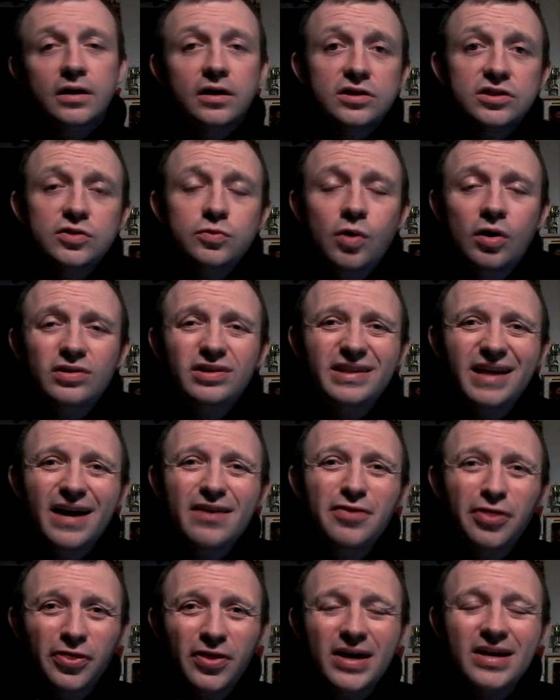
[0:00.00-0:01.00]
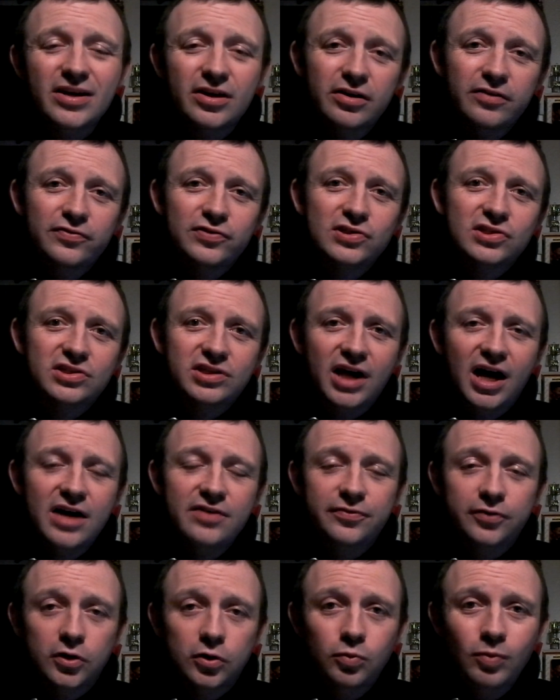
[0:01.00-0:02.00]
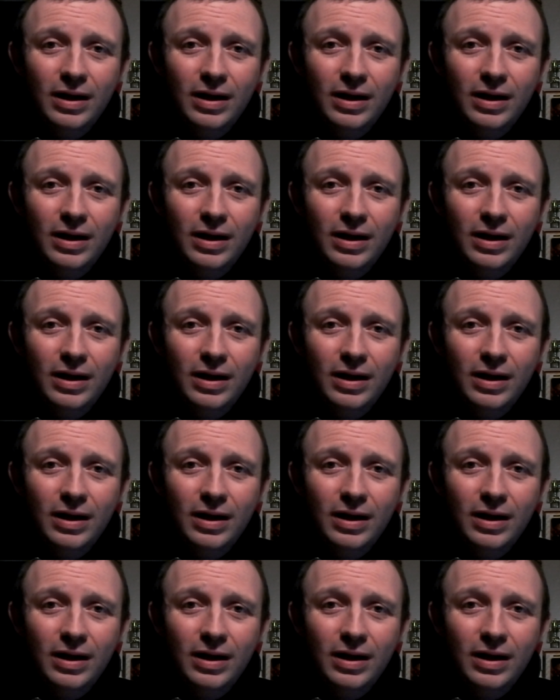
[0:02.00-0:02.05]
So what did I think of Skyfall?